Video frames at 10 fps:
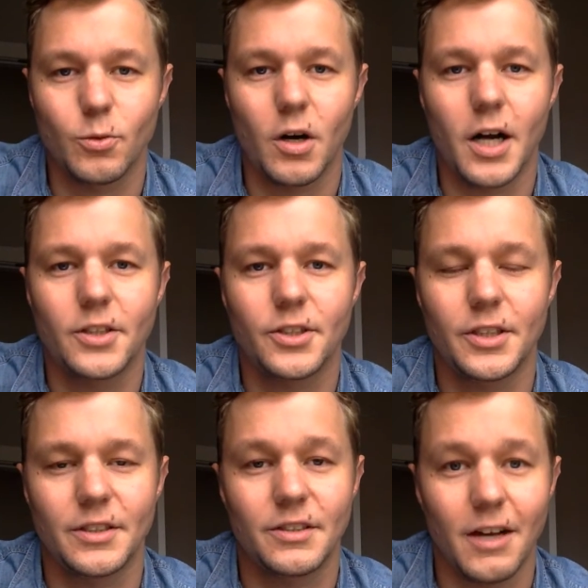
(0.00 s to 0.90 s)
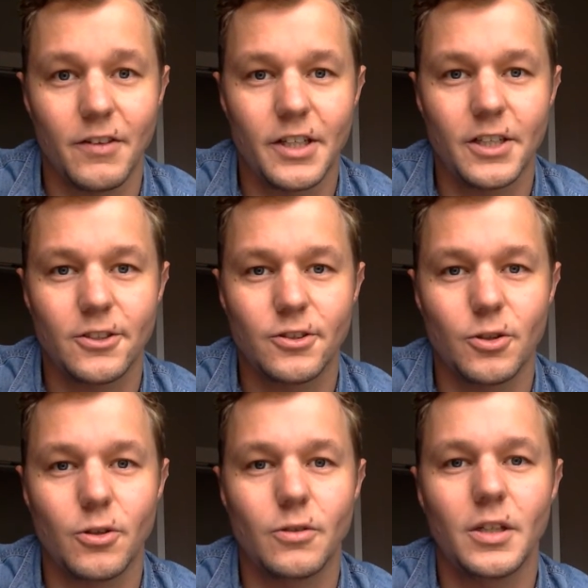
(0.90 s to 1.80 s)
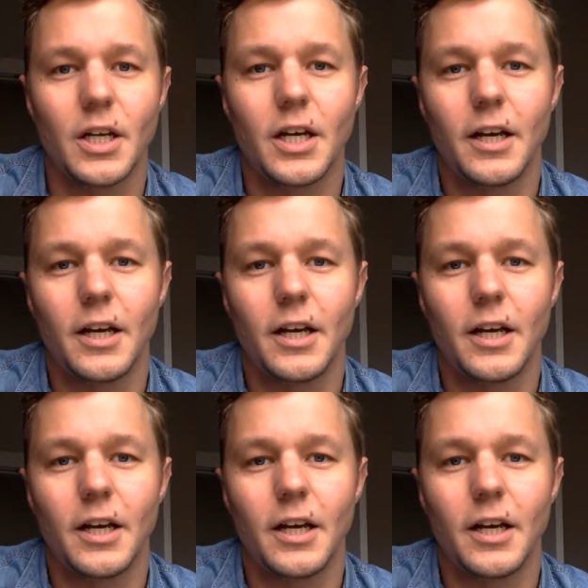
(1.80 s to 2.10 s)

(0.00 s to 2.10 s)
watch. He's 70 years old.